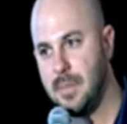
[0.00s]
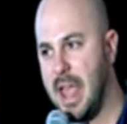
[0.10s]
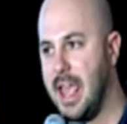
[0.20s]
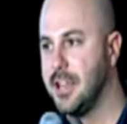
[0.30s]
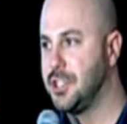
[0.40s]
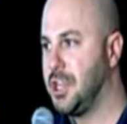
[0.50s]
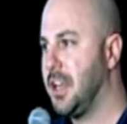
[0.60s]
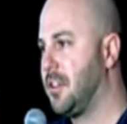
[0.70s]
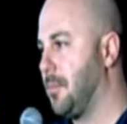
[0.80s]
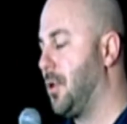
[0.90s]

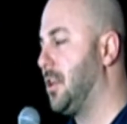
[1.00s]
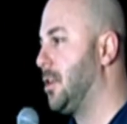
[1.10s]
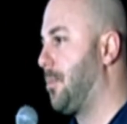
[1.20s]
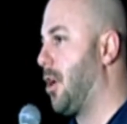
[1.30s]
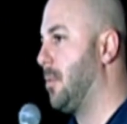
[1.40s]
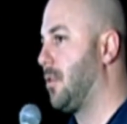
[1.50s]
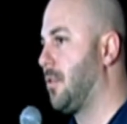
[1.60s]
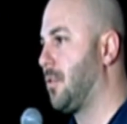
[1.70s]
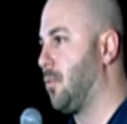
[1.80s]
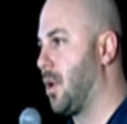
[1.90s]
AHJ's building
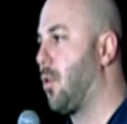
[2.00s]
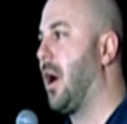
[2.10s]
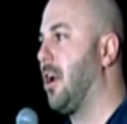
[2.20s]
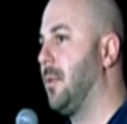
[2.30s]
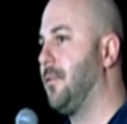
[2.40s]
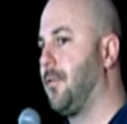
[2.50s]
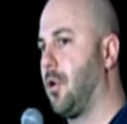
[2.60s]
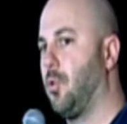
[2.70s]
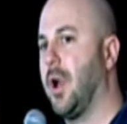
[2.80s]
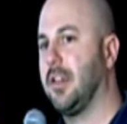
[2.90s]
department's requirement for
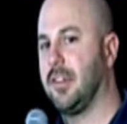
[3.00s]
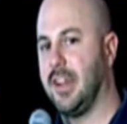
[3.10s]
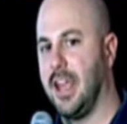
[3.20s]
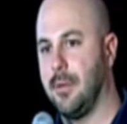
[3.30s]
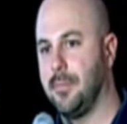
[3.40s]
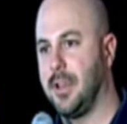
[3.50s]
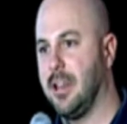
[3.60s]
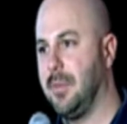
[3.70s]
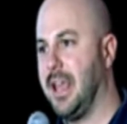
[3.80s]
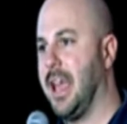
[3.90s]
a wet stamp can
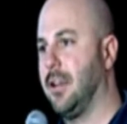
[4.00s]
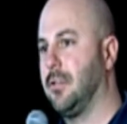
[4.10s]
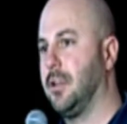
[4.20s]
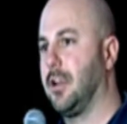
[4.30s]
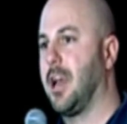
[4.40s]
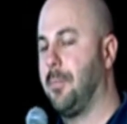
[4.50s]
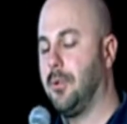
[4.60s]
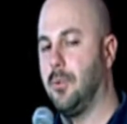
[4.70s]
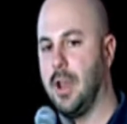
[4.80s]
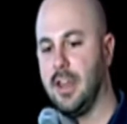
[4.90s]
be handled in a couple
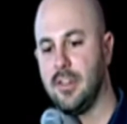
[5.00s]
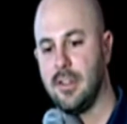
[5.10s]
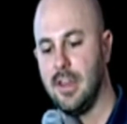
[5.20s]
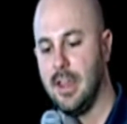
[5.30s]
of ways.